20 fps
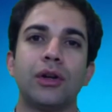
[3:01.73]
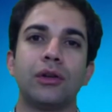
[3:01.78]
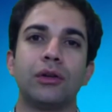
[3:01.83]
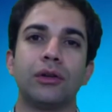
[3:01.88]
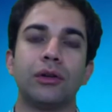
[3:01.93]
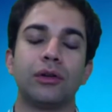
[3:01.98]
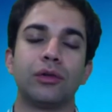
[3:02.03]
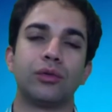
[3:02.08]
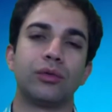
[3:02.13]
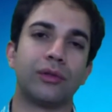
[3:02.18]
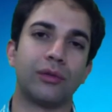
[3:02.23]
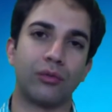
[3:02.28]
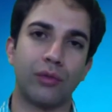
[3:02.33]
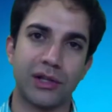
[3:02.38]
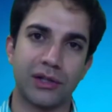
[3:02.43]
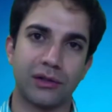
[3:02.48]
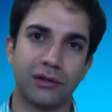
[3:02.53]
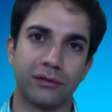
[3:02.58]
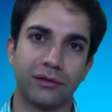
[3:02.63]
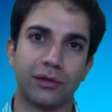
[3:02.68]
to the
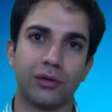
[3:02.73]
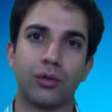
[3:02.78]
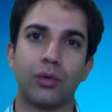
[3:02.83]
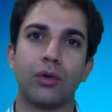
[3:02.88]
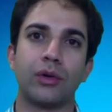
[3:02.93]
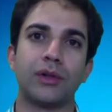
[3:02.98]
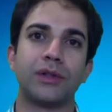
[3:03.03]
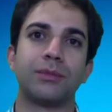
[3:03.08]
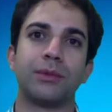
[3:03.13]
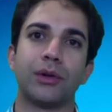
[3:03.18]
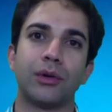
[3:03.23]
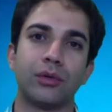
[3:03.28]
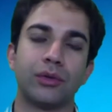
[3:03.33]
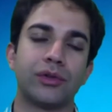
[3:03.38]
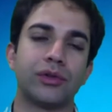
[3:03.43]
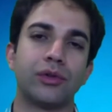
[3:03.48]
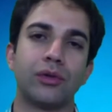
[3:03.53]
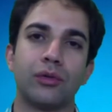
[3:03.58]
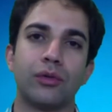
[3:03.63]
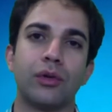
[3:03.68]
rest of the course, but
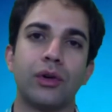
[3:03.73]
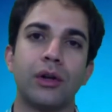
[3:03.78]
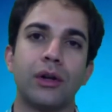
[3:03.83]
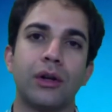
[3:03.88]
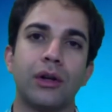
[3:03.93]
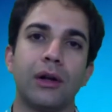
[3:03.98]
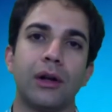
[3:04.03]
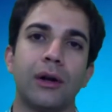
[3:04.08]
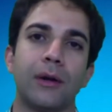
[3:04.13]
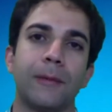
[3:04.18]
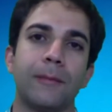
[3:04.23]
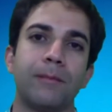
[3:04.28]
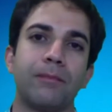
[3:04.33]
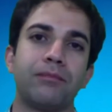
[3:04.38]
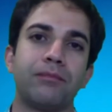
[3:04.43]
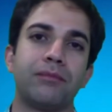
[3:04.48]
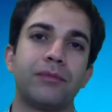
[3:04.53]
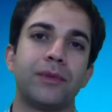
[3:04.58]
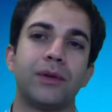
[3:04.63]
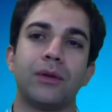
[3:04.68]
also
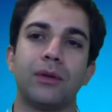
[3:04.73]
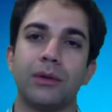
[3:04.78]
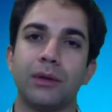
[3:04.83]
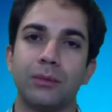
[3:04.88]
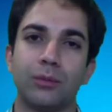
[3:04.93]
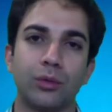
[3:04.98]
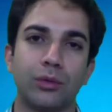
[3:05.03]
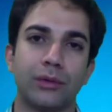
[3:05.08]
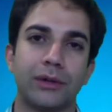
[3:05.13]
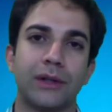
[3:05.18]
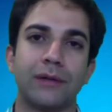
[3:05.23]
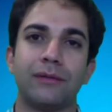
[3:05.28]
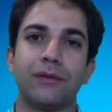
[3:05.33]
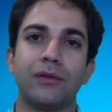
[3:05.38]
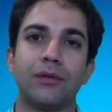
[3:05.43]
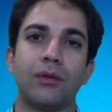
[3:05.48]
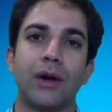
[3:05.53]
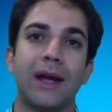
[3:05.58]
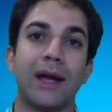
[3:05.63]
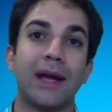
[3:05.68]
it will give
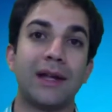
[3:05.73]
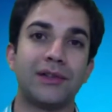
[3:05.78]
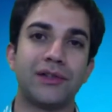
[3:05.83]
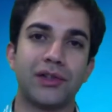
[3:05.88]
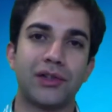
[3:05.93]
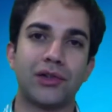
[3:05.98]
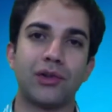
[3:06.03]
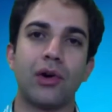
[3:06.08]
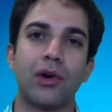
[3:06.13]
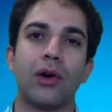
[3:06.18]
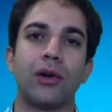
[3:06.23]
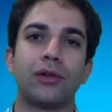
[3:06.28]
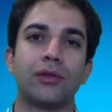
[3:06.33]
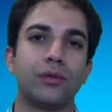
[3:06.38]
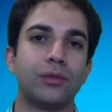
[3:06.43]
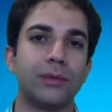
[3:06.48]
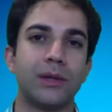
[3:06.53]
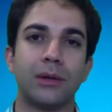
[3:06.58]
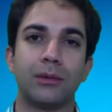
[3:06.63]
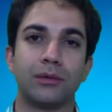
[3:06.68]
you a head start
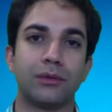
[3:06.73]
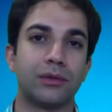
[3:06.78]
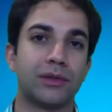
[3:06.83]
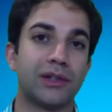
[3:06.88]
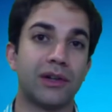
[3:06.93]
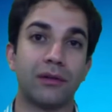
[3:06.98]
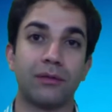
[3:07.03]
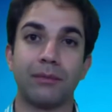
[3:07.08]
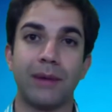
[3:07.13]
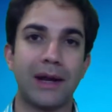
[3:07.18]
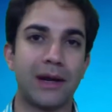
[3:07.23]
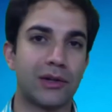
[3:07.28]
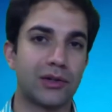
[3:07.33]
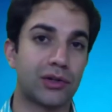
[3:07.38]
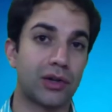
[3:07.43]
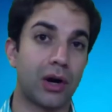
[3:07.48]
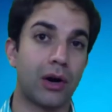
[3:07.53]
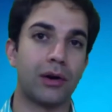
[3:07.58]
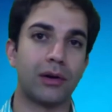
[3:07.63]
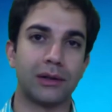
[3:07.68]
to be able to
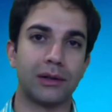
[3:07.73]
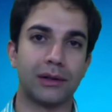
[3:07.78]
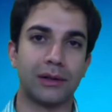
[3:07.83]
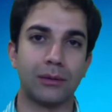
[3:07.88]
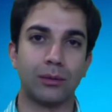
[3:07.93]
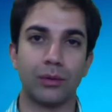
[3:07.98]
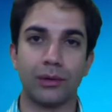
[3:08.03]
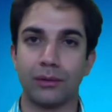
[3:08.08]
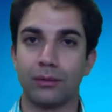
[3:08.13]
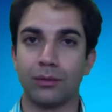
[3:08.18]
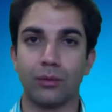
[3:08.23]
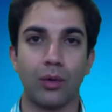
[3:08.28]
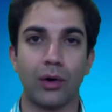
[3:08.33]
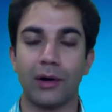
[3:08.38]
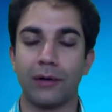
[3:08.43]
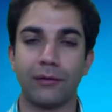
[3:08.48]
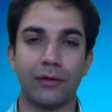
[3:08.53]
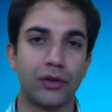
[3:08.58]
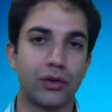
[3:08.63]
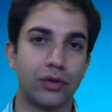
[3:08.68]
self-manage currently with
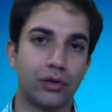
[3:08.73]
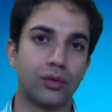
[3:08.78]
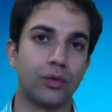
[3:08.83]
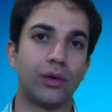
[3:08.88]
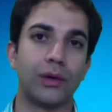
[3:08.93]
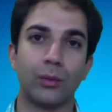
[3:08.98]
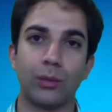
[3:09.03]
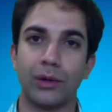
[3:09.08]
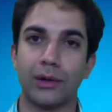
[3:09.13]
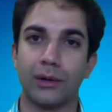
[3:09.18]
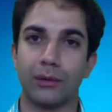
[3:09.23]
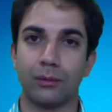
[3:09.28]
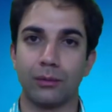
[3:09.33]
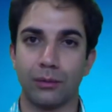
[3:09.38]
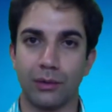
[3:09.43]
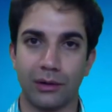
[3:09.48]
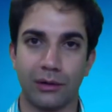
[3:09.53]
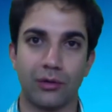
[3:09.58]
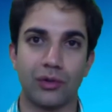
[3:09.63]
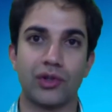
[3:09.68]
whatever you're doing,
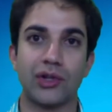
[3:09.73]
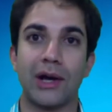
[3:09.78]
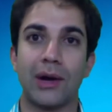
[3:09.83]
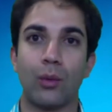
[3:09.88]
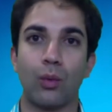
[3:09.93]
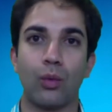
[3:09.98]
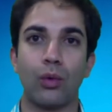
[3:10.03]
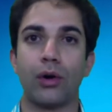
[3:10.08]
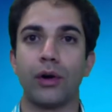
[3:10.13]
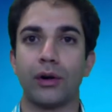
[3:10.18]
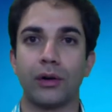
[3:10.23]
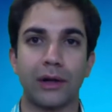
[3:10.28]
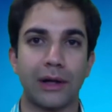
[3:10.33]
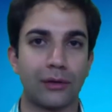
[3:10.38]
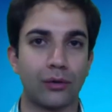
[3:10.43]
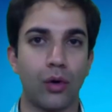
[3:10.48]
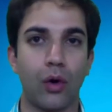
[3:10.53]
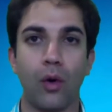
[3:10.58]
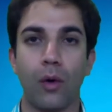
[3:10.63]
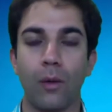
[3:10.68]
whether it's at work,
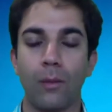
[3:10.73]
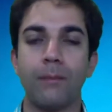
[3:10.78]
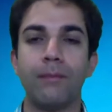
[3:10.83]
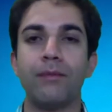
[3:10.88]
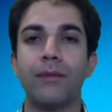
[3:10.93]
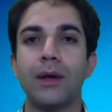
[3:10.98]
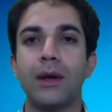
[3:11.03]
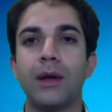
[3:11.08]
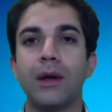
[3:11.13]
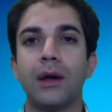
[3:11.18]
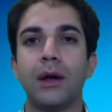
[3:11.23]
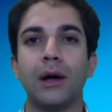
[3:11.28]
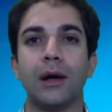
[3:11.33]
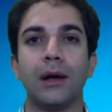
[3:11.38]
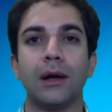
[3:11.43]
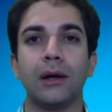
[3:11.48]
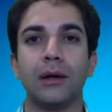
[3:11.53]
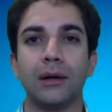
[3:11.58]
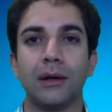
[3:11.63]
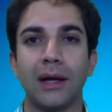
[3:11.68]
at home,
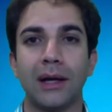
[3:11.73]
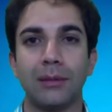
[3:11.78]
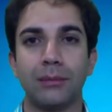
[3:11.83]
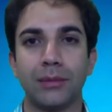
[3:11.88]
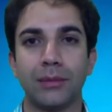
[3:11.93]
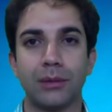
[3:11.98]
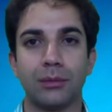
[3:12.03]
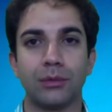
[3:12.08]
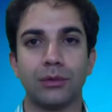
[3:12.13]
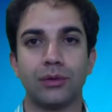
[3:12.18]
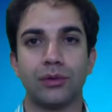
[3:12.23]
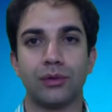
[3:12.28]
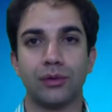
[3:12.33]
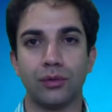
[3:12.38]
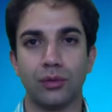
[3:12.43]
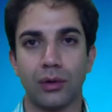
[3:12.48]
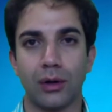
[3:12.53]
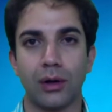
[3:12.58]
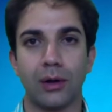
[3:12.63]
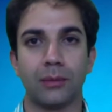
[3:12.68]
and be able
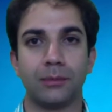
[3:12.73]
to